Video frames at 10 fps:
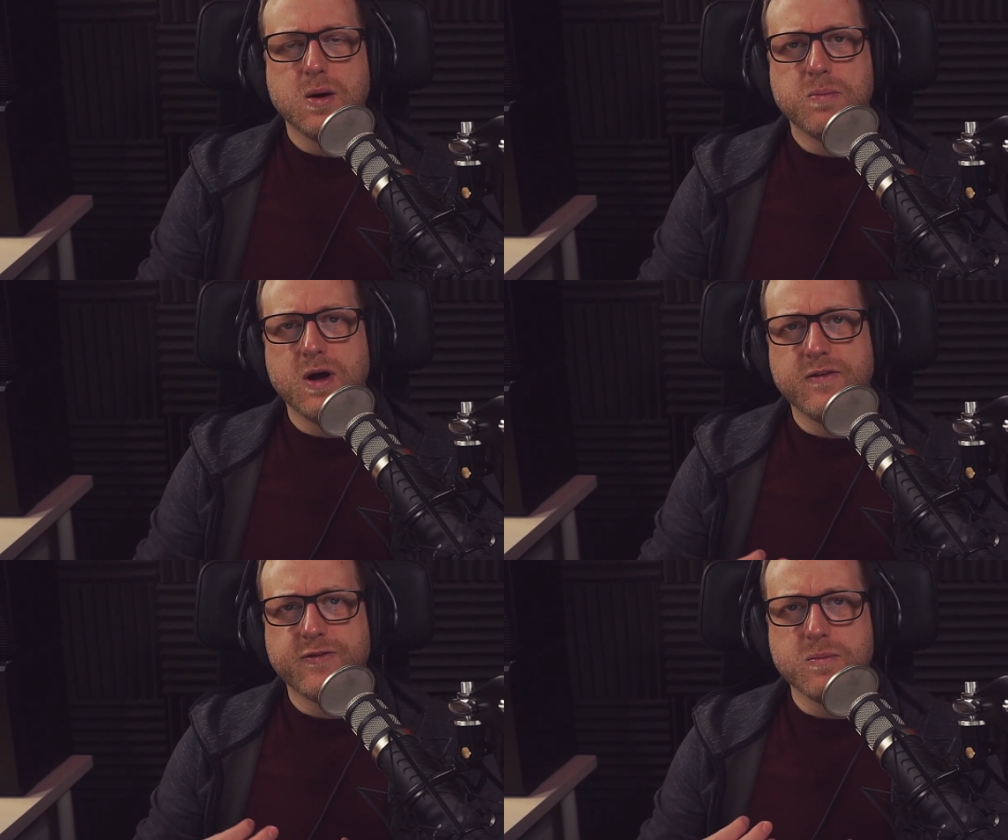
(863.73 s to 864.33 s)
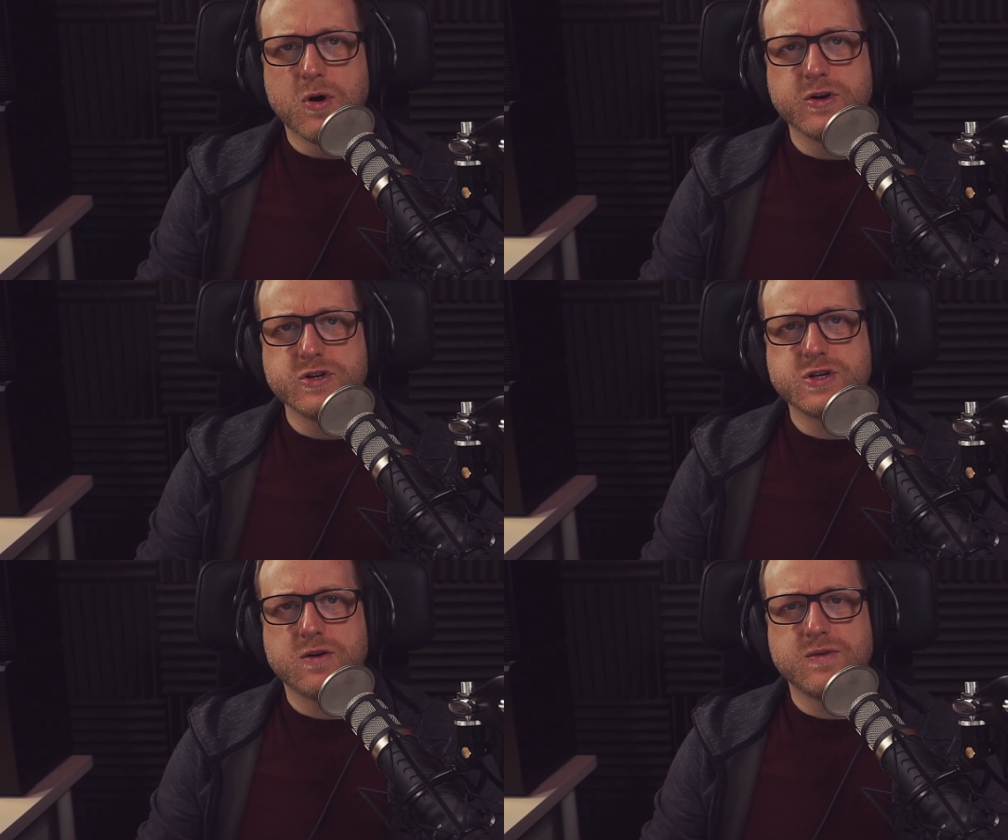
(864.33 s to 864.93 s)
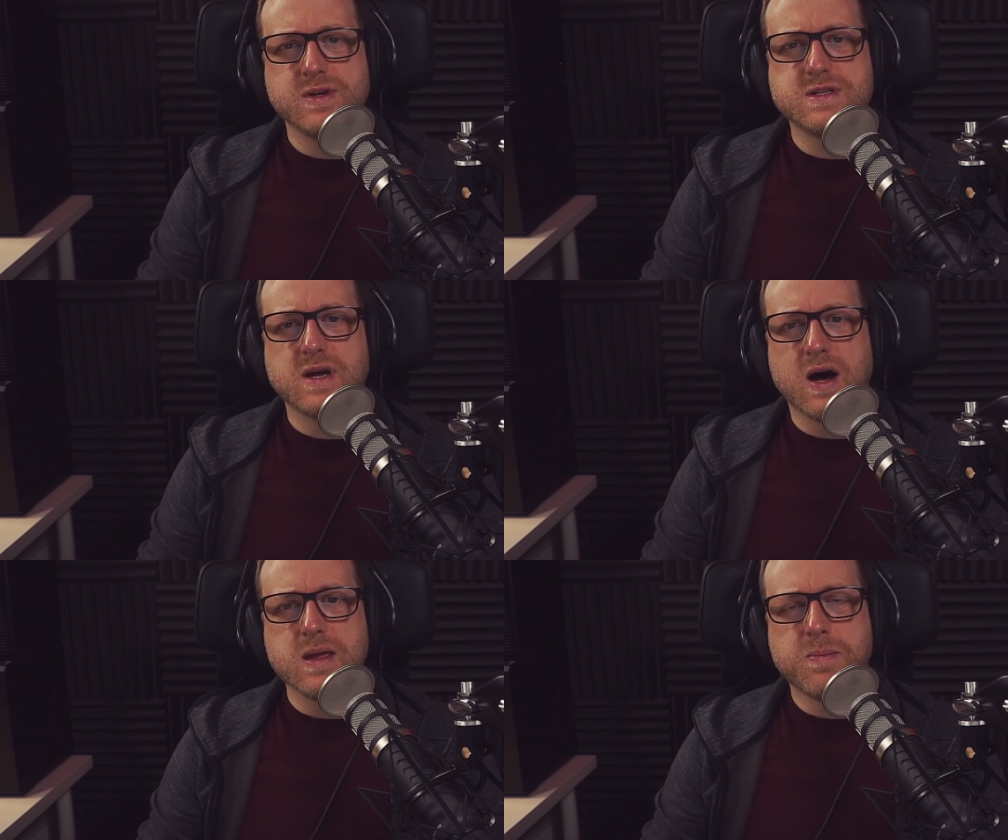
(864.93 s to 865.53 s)
But for modern genres,
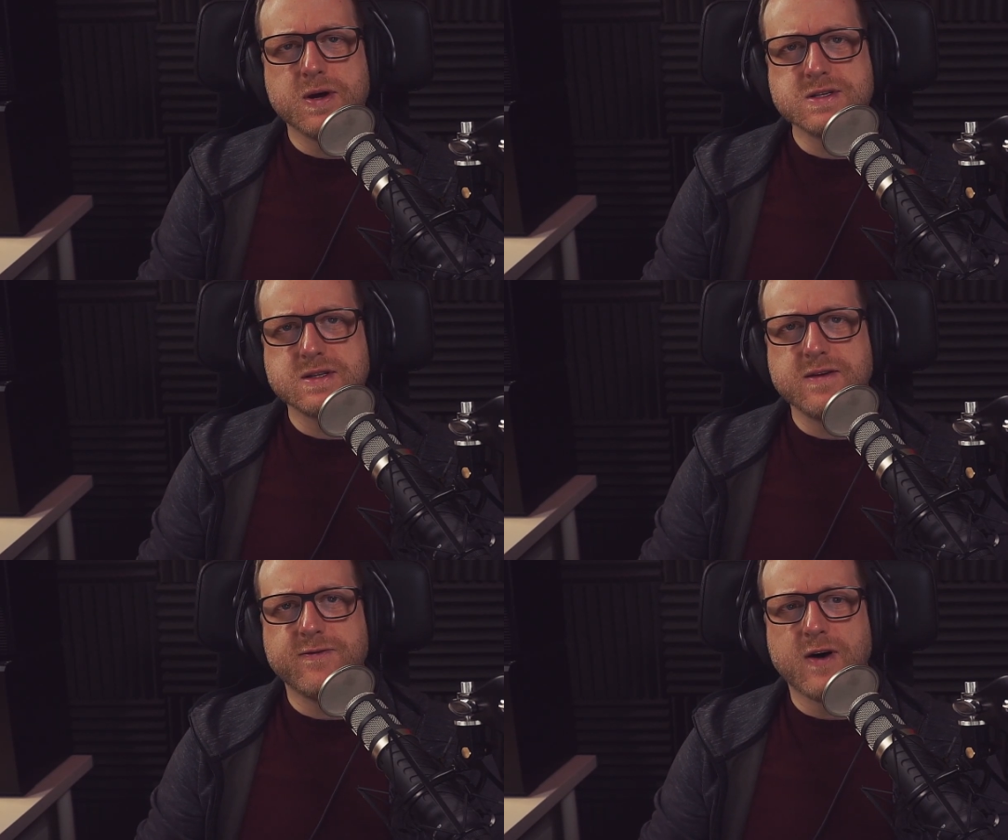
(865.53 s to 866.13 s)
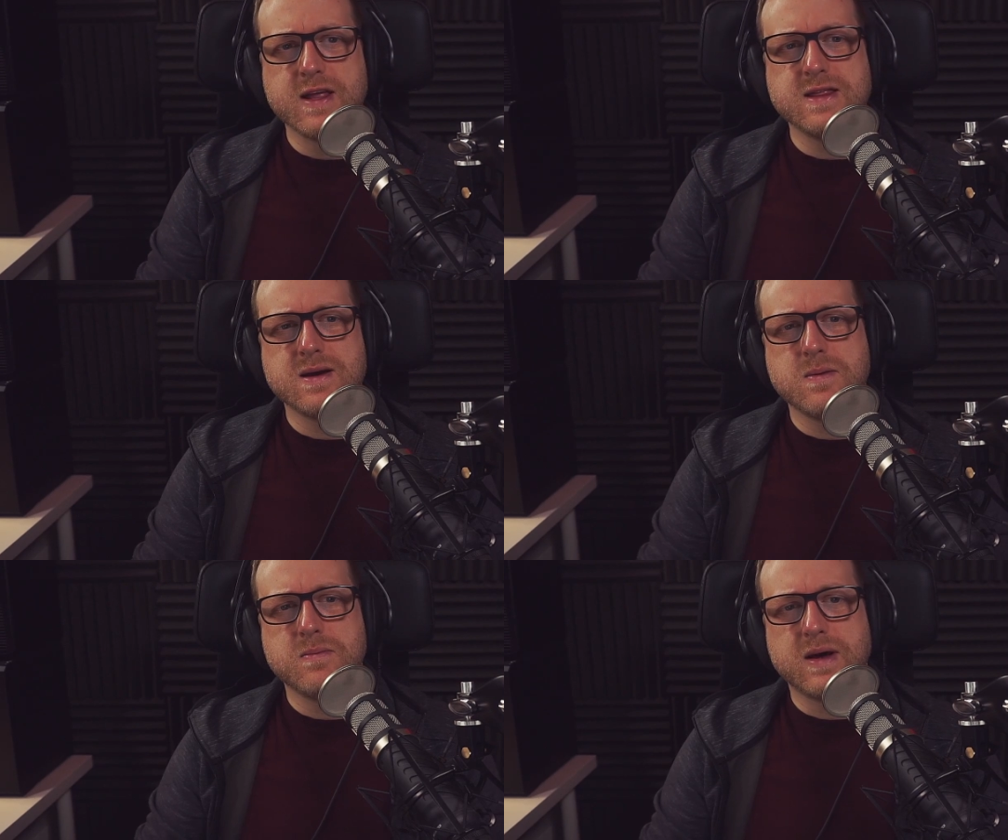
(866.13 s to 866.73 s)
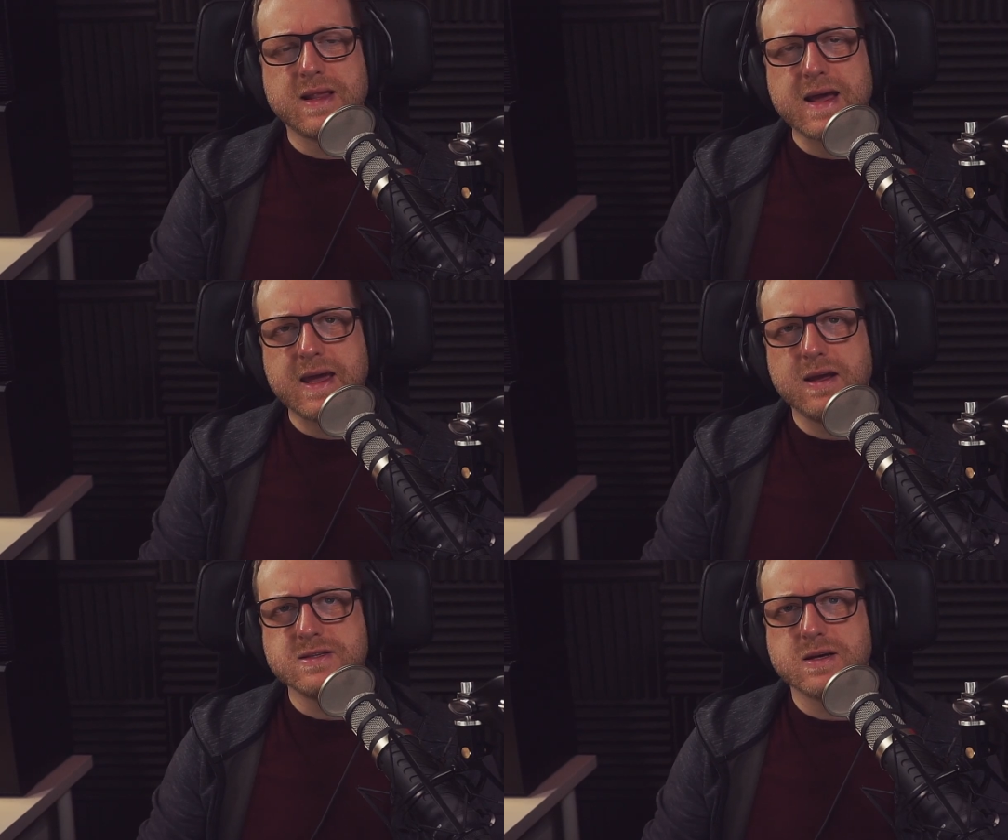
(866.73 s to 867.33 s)
I personally find them
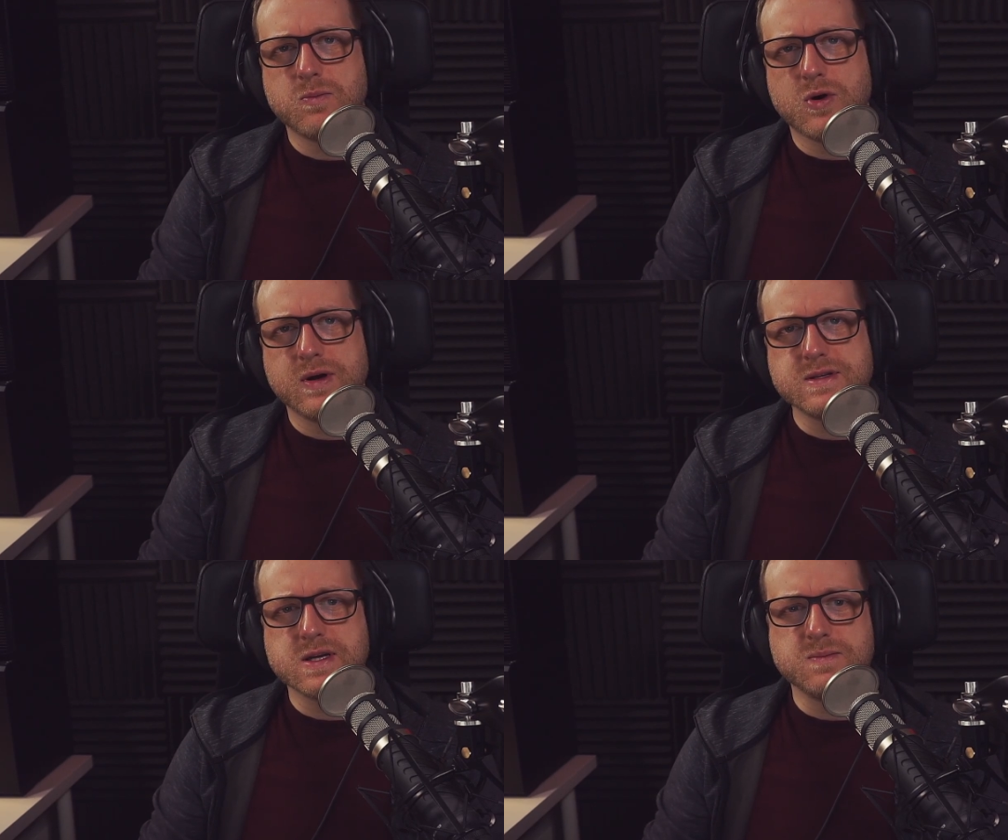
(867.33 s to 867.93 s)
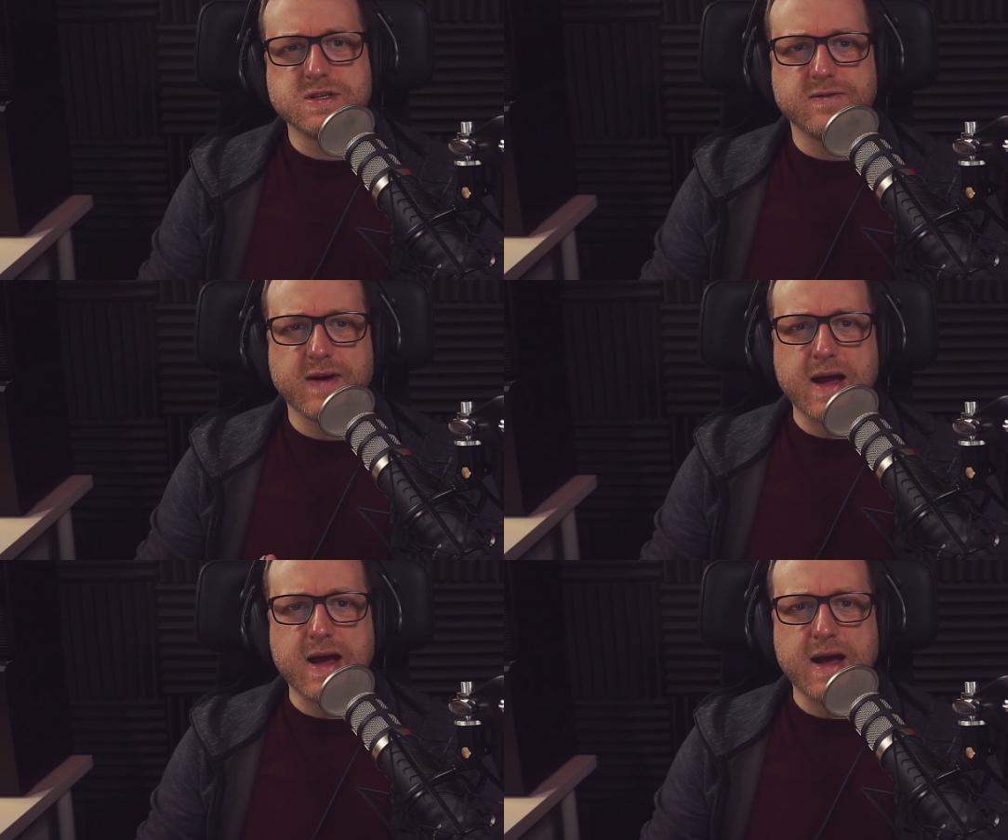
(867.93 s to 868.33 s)
lacking somewhat in terms of